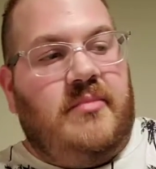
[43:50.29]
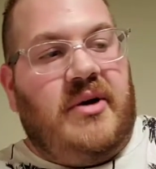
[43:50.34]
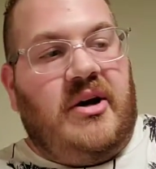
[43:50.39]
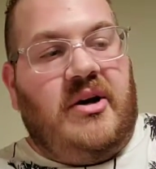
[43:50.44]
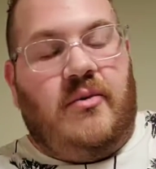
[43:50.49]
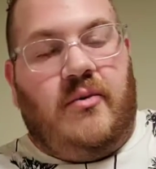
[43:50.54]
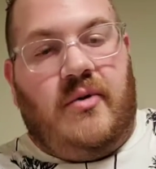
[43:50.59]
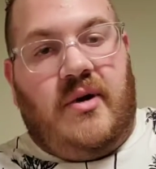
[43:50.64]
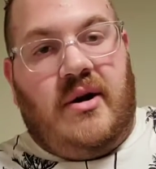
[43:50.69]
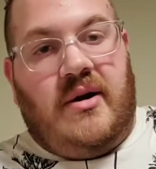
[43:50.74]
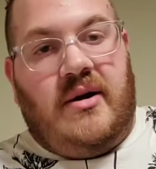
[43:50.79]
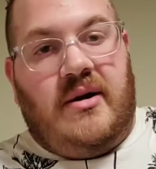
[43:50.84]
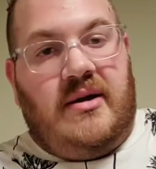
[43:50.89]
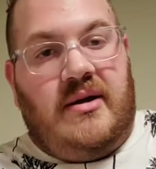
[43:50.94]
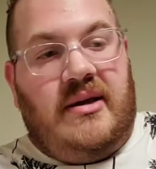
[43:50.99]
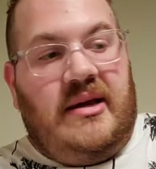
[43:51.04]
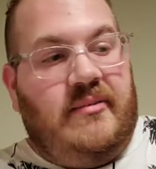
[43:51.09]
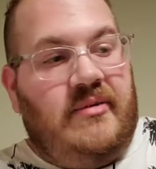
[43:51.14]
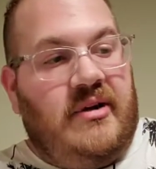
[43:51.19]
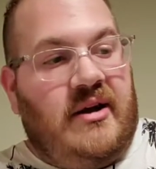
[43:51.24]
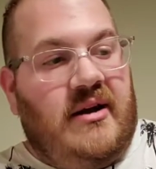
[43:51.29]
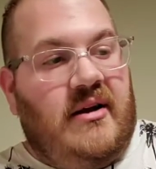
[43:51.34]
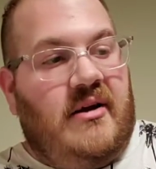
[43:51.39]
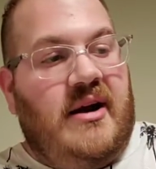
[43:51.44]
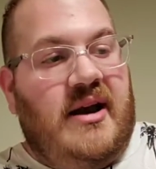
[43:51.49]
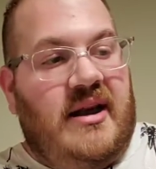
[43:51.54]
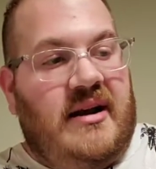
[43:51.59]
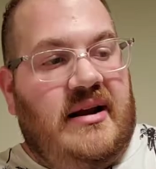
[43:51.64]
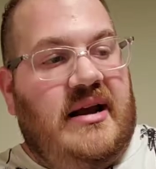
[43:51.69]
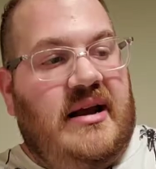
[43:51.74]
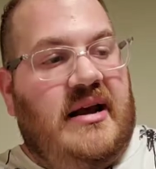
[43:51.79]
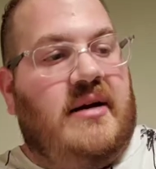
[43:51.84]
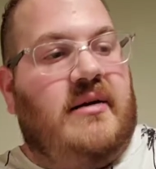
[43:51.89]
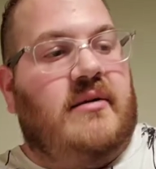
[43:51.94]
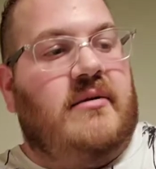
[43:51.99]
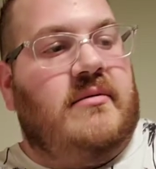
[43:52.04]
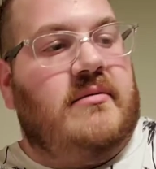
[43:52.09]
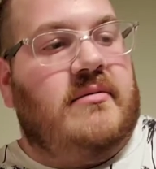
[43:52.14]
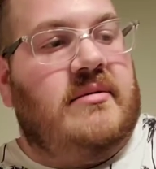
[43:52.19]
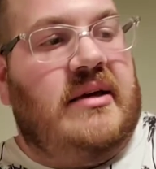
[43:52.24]
compared to where him and I are at
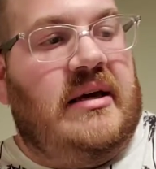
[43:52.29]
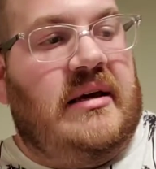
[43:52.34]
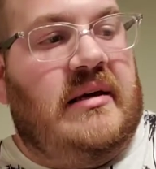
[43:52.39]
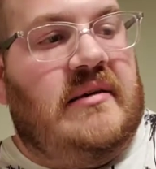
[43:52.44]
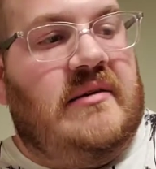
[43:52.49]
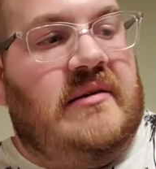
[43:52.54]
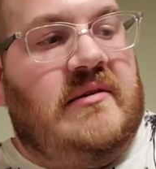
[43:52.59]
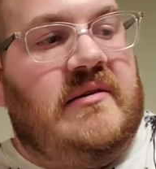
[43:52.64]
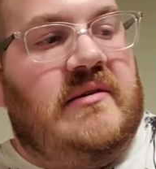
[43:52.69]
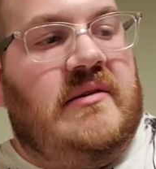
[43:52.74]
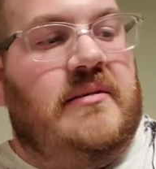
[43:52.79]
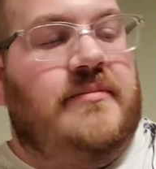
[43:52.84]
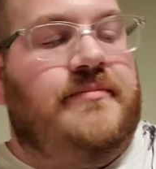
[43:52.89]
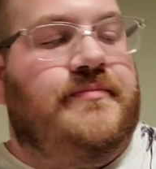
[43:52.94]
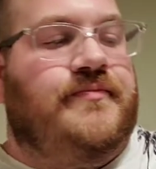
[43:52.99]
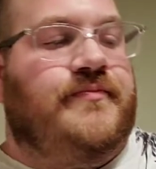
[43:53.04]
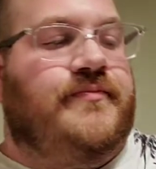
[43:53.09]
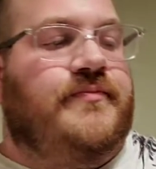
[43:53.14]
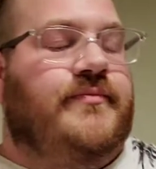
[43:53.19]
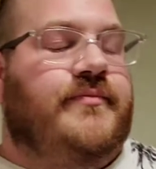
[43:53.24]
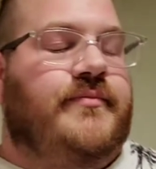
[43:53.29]
now is